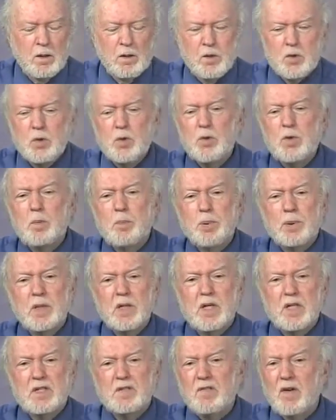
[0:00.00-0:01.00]
to the
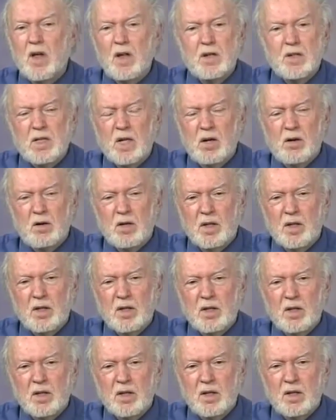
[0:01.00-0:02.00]
police voluntarily,
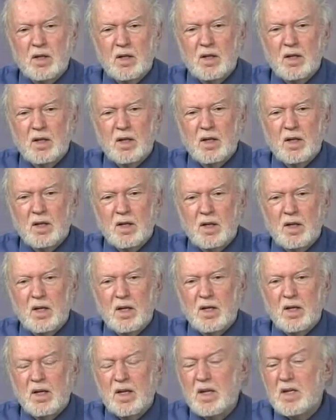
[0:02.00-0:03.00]

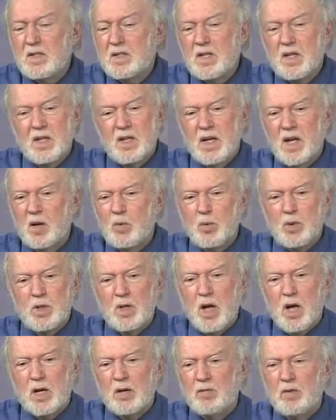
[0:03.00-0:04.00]
uh, his D N A would
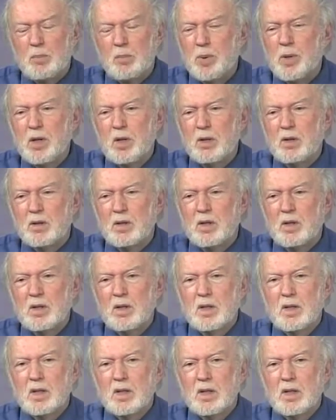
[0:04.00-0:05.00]
not have appeared
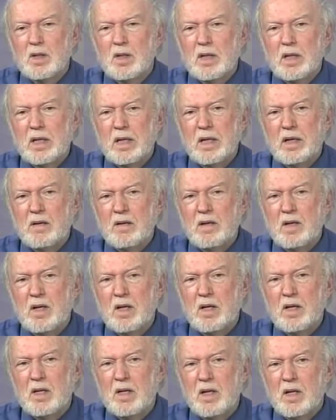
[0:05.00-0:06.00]
in
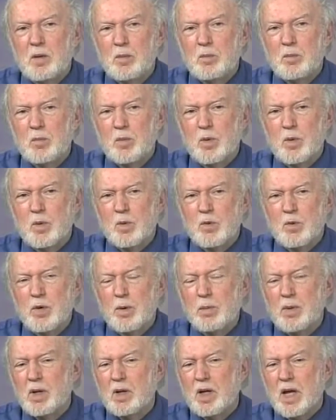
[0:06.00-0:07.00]
the um,
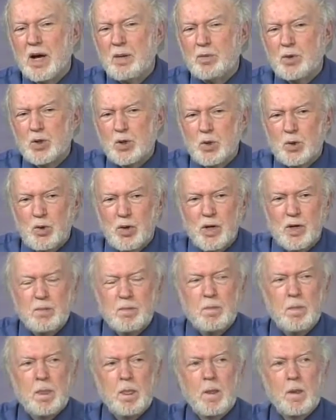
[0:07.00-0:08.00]
criminal laboratory.
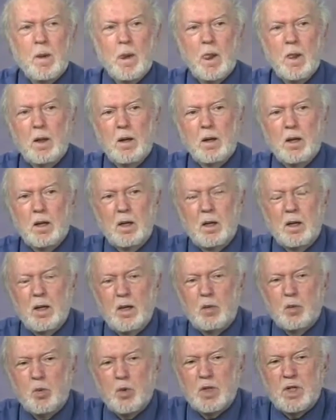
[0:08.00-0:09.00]

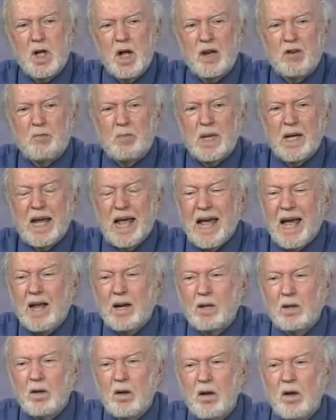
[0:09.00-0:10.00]
It would not have been
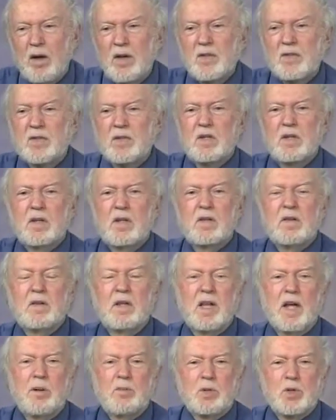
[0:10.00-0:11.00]
analyzed in the
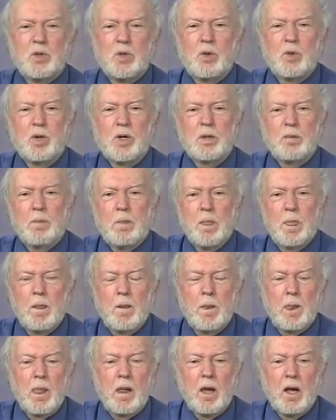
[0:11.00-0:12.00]
laboratory,
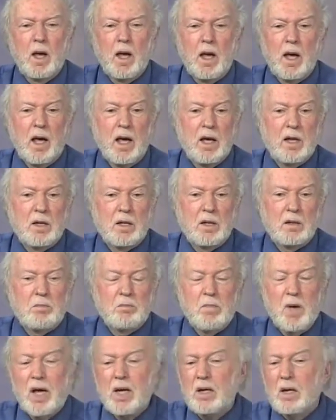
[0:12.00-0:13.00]
and it
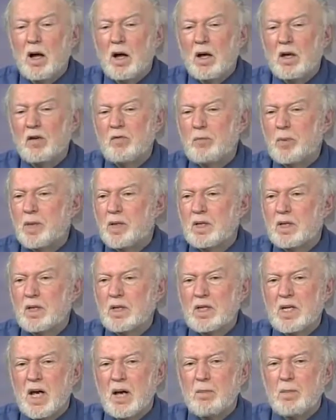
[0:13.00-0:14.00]
may not have been
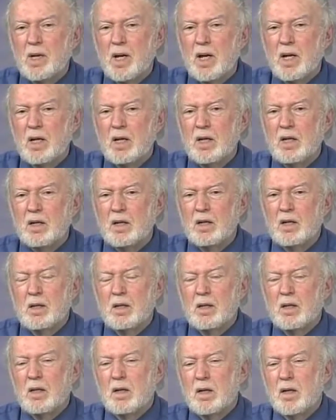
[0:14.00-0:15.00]
contaminating
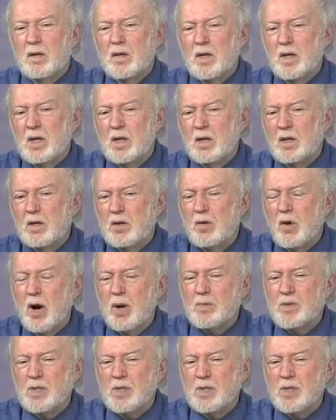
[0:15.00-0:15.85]
the crime